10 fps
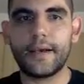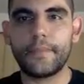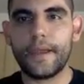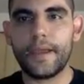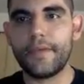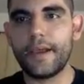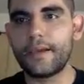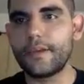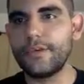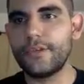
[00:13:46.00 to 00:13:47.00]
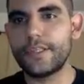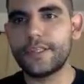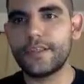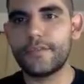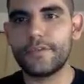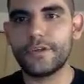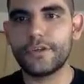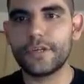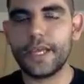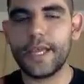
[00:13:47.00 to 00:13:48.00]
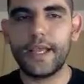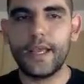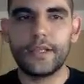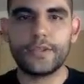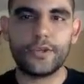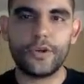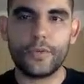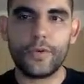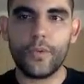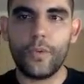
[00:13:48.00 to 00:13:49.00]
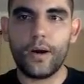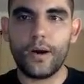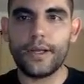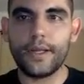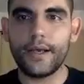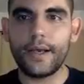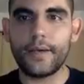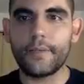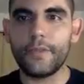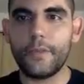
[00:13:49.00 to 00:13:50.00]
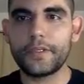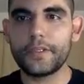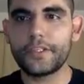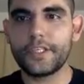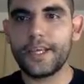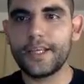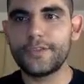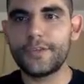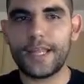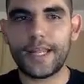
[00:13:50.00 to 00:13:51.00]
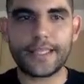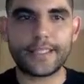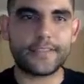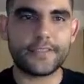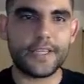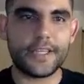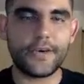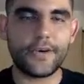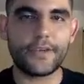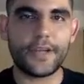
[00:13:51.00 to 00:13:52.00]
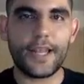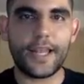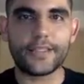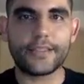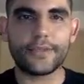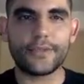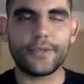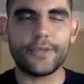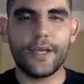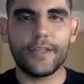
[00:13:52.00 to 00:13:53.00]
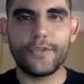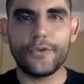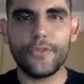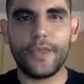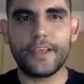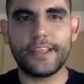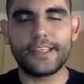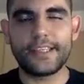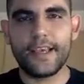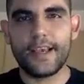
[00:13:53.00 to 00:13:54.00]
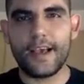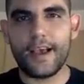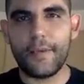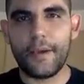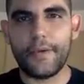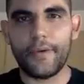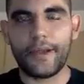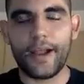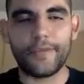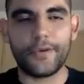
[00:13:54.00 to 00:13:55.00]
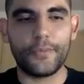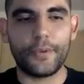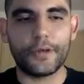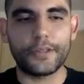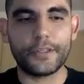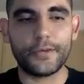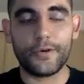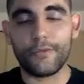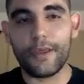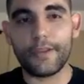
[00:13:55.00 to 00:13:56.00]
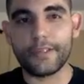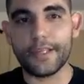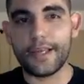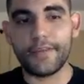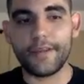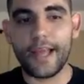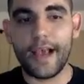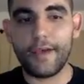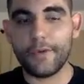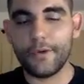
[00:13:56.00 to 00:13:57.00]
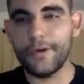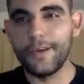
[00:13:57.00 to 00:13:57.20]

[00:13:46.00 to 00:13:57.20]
maybe I could do this in the future again, to number 1, no Mr. G, I do not like this video, I do not like to do this, I'd rather have you in person, or rather not even have you.